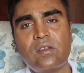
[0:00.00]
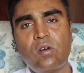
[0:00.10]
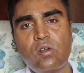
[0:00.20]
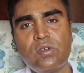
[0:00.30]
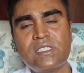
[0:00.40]
and
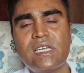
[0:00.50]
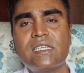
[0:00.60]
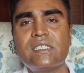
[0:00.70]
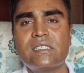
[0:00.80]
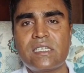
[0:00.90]
always
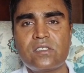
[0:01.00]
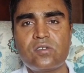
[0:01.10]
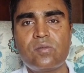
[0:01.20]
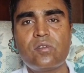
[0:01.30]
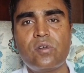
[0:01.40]
there is a
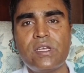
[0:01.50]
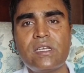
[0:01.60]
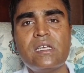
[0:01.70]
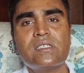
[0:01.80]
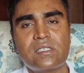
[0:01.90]
chance of
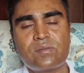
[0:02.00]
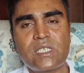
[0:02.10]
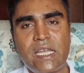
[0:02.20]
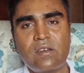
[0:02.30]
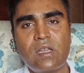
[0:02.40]
going
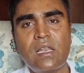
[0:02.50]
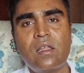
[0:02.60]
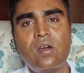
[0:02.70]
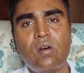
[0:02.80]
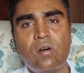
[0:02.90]

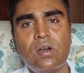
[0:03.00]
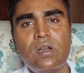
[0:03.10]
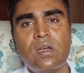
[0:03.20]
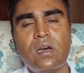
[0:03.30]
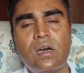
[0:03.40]
subtrigonal
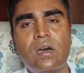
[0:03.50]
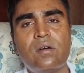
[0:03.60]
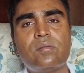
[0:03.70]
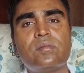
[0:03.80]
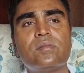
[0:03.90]
or
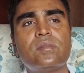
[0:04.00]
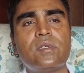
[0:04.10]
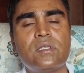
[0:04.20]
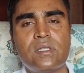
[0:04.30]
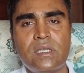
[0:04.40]

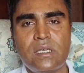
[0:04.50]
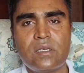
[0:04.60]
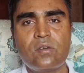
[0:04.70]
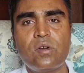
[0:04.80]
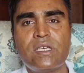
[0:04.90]

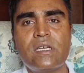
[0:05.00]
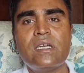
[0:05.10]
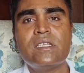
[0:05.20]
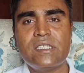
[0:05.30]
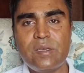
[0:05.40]
the going
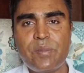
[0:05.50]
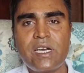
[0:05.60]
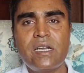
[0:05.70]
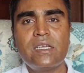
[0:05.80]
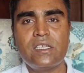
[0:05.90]

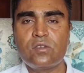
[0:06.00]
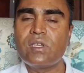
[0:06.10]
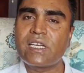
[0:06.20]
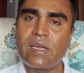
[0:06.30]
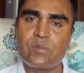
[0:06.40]
deeper
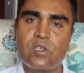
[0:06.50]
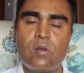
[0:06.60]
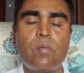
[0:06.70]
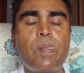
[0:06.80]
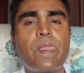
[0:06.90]
into the
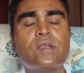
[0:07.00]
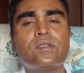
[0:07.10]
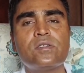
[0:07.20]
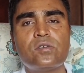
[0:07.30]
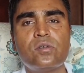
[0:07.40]
capsule.
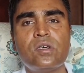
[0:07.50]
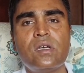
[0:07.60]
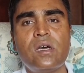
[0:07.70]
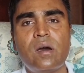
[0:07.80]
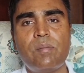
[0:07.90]
So
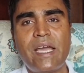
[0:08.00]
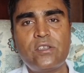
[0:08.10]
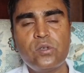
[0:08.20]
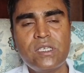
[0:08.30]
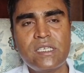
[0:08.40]

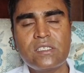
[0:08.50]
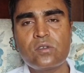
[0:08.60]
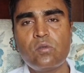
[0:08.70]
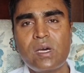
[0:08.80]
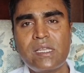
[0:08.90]
by doing
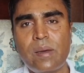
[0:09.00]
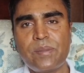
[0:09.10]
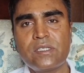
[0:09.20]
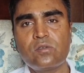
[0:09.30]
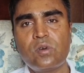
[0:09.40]
this, what
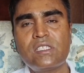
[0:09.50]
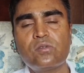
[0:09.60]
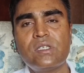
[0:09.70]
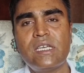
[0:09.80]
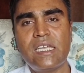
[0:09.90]
happens,
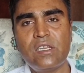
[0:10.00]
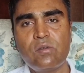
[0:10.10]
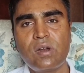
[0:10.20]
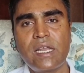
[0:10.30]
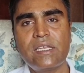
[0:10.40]
once we
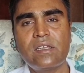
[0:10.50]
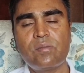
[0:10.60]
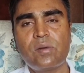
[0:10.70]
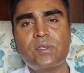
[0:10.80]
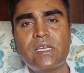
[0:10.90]
enucleate
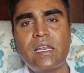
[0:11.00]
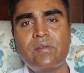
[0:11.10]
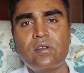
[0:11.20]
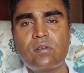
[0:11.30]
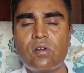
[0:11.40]
from the
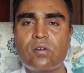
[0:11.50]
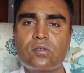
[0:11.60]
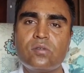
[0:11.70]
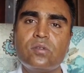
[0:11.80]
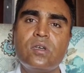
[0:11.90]
11
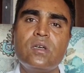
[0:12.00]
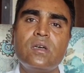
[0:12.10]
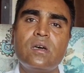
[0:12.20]
o'clock to